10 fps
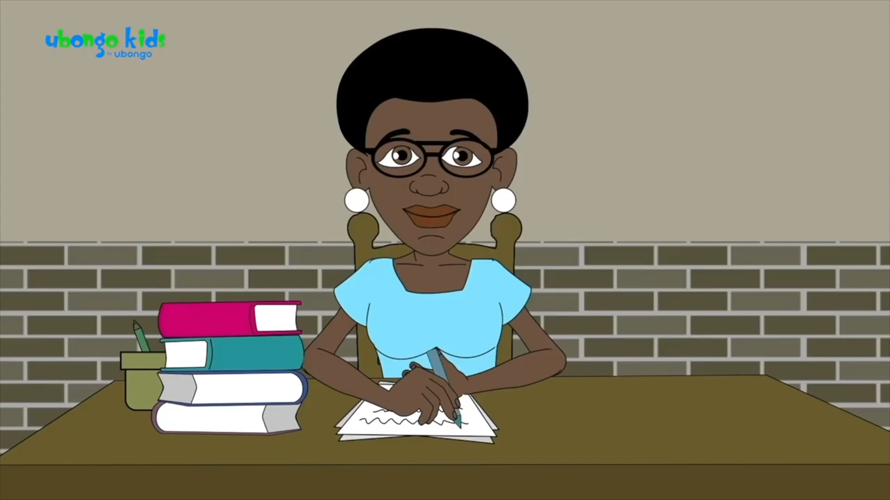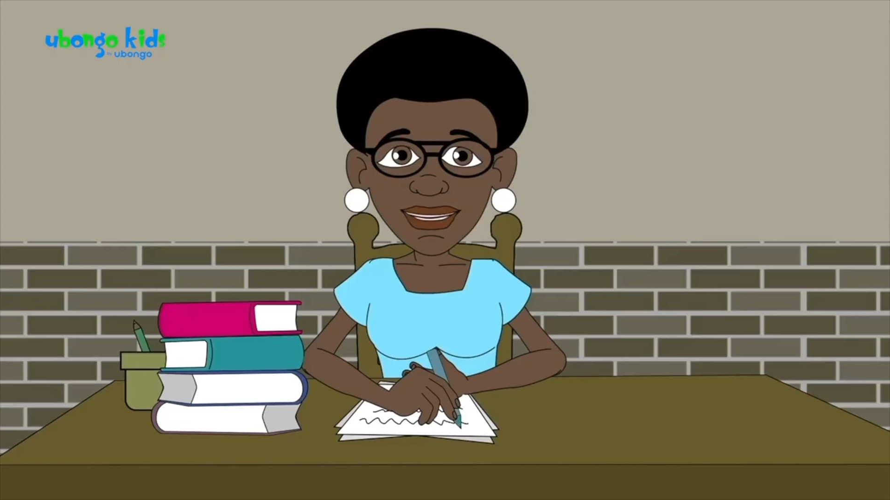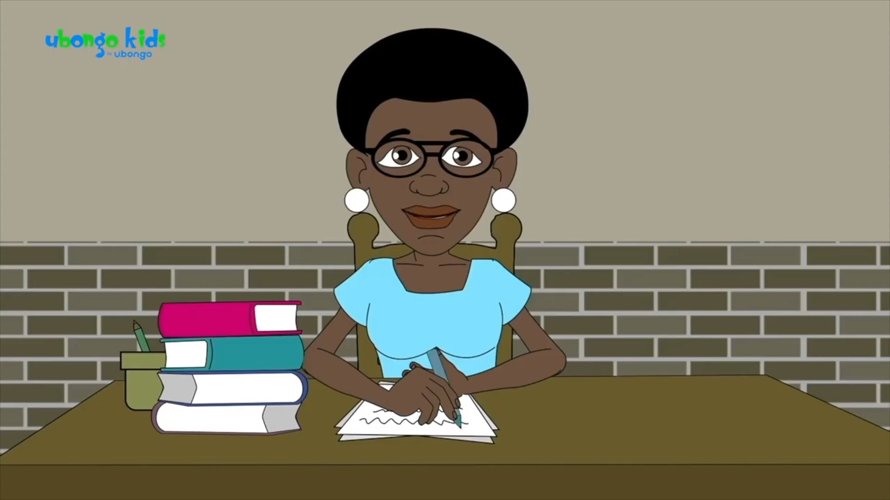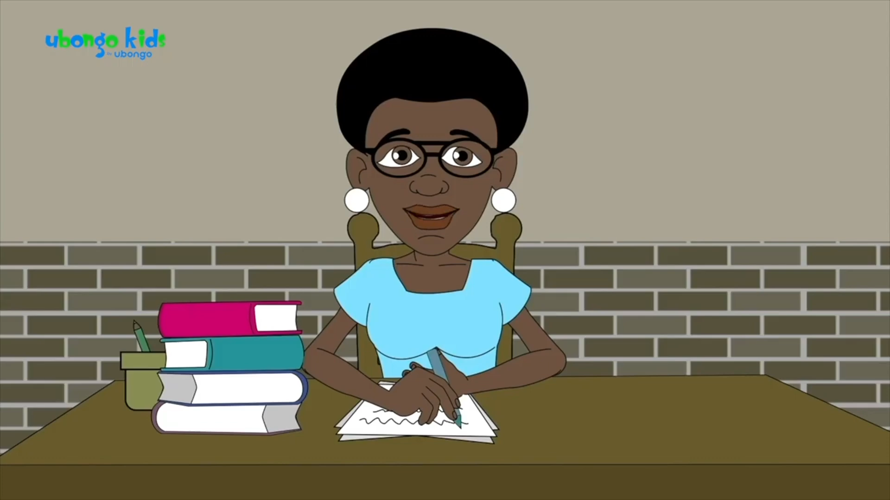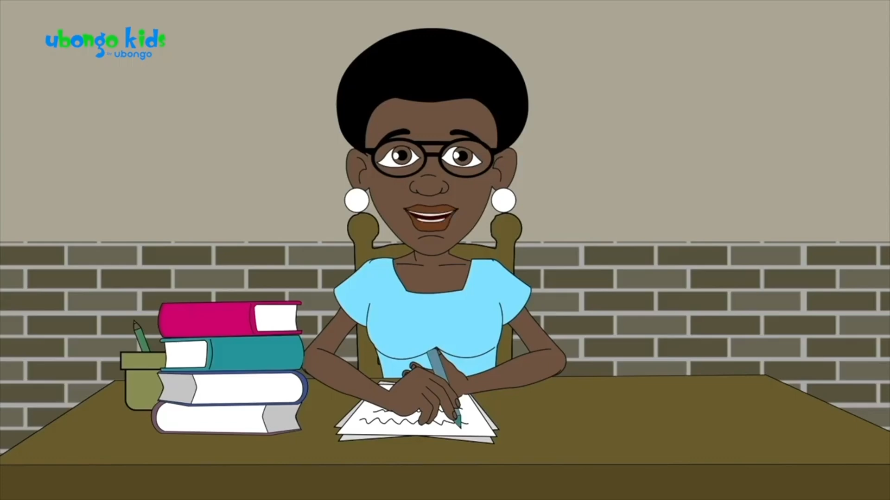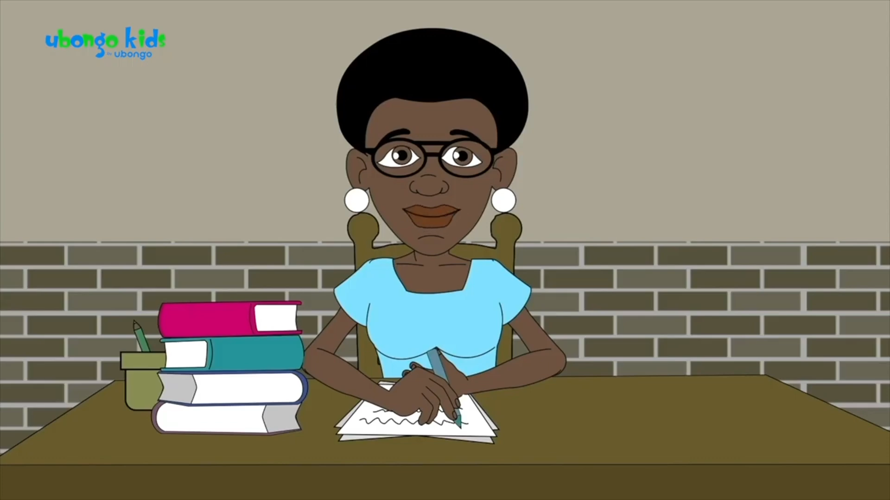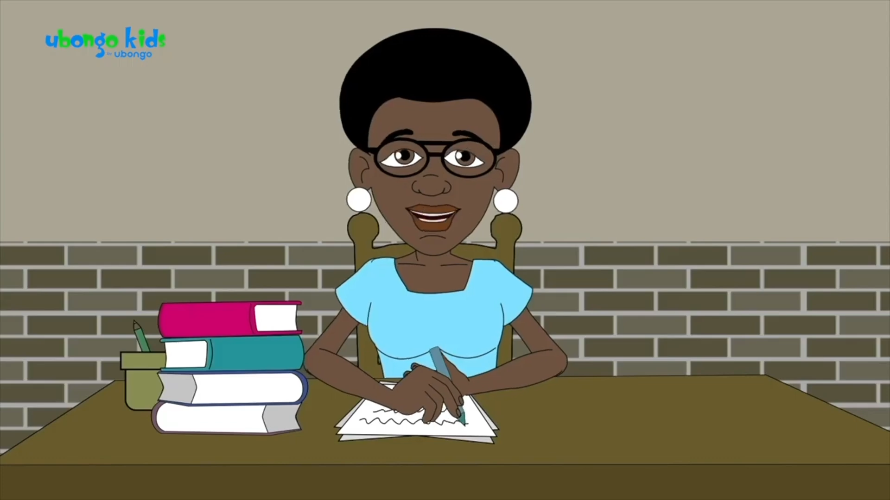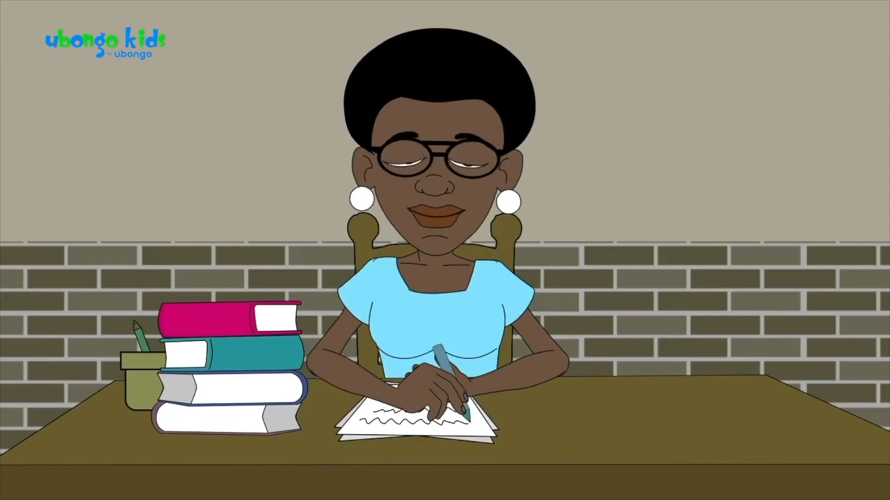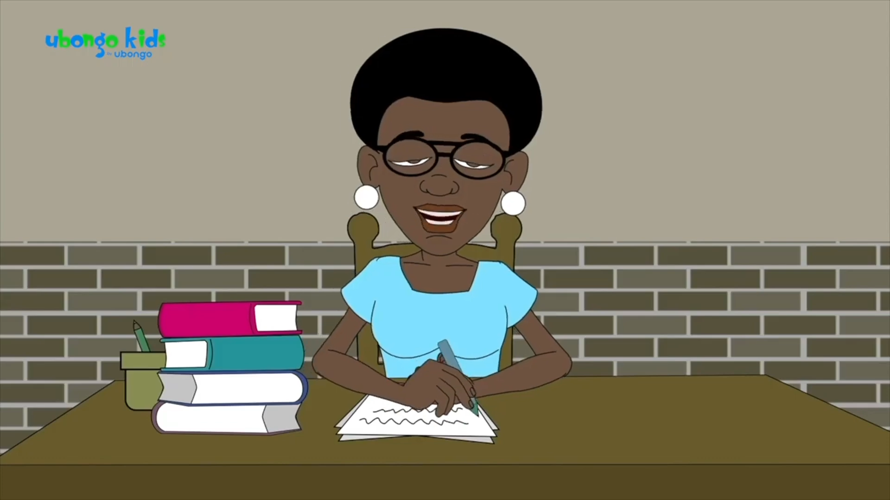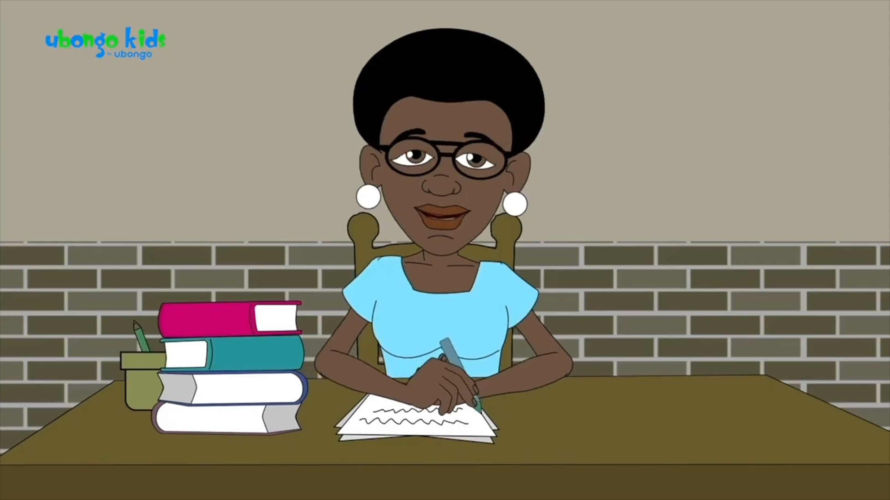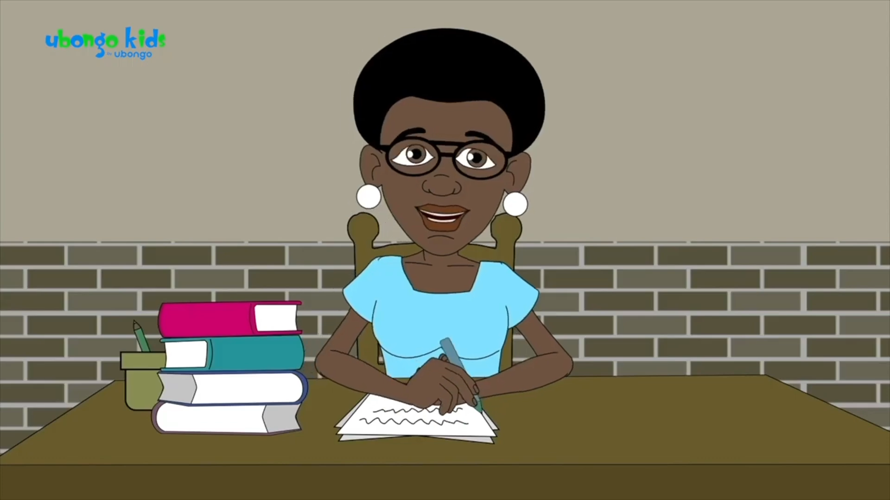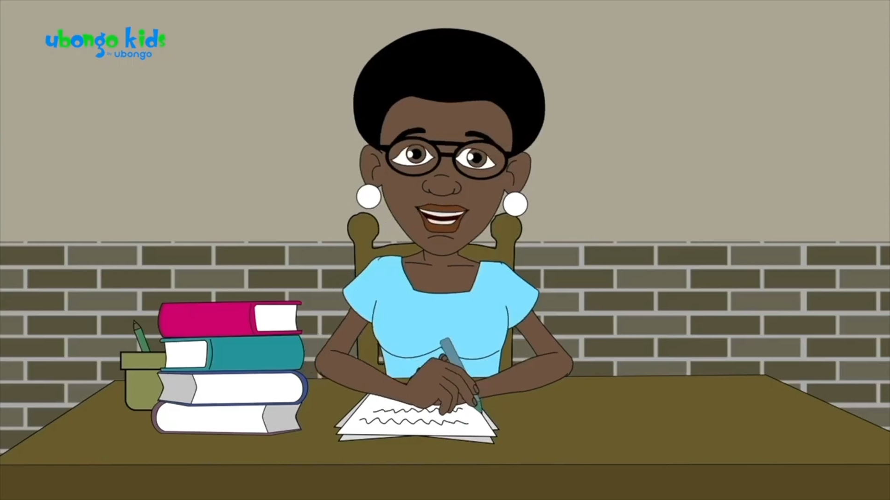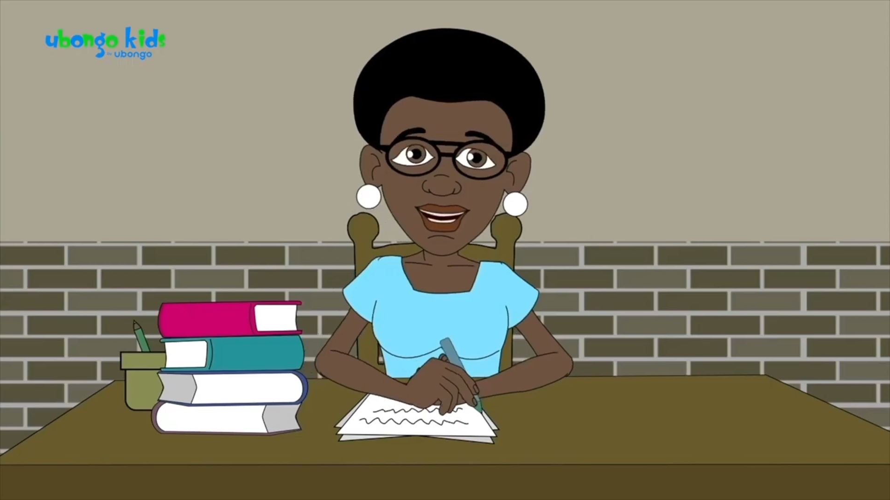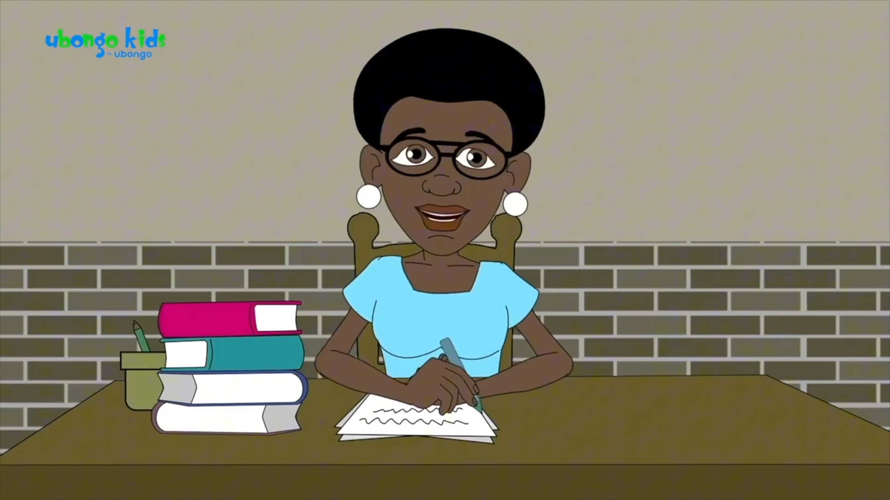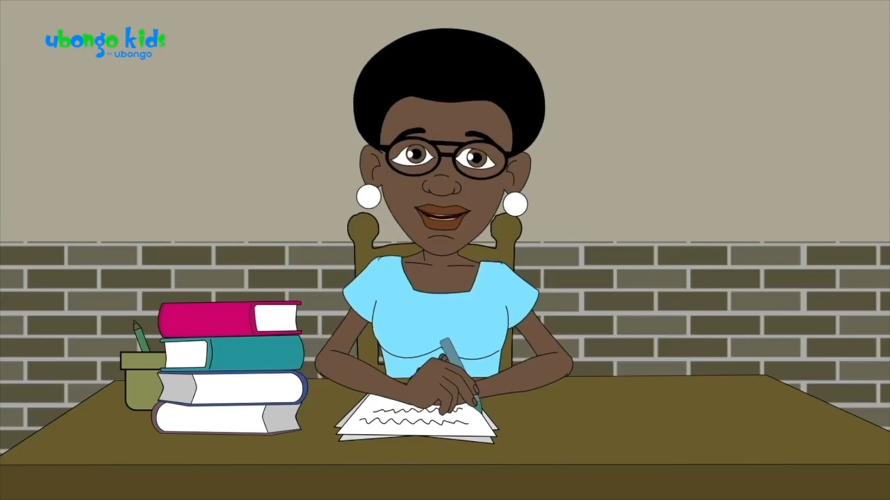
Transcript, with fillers: and perception, Kibena.